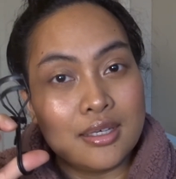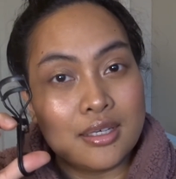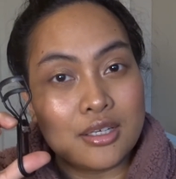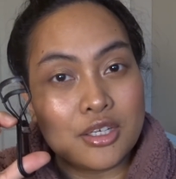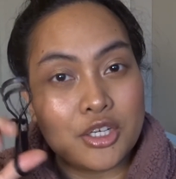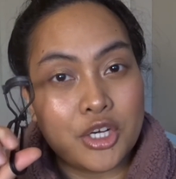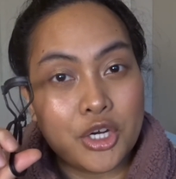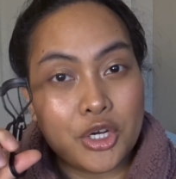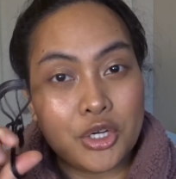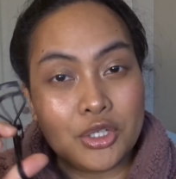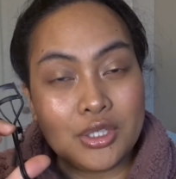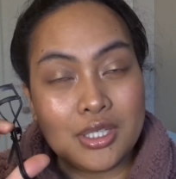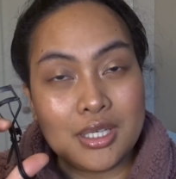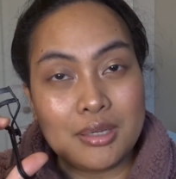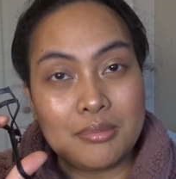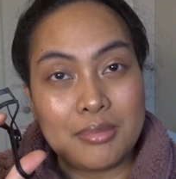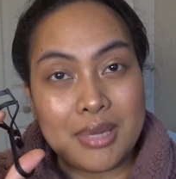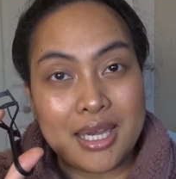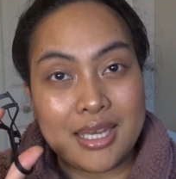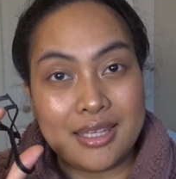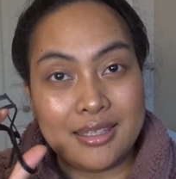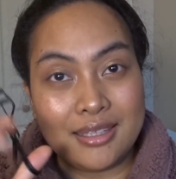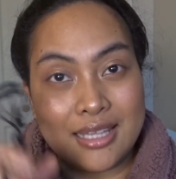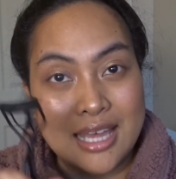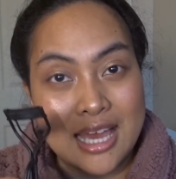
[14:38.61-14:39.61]
curling
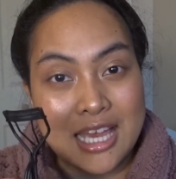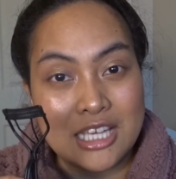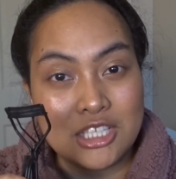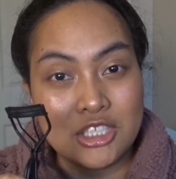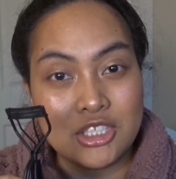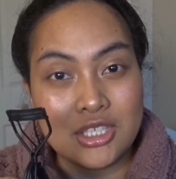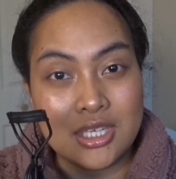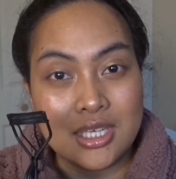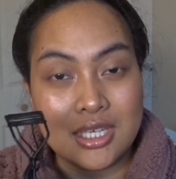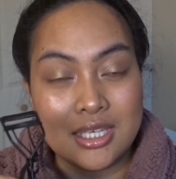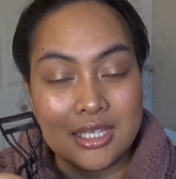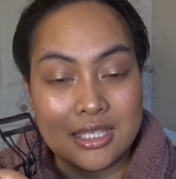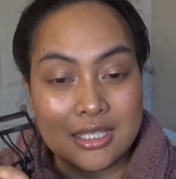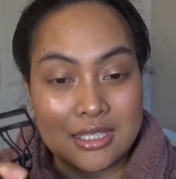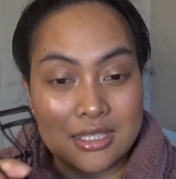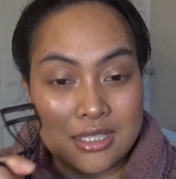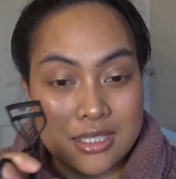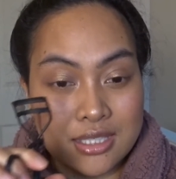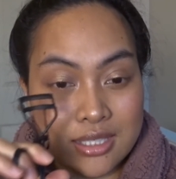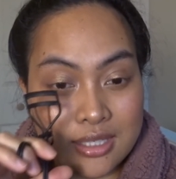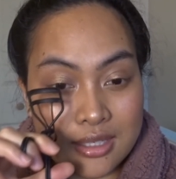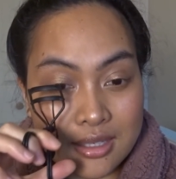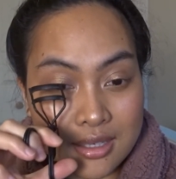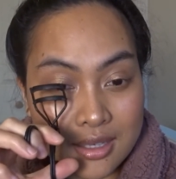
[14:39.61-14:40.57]
my lashes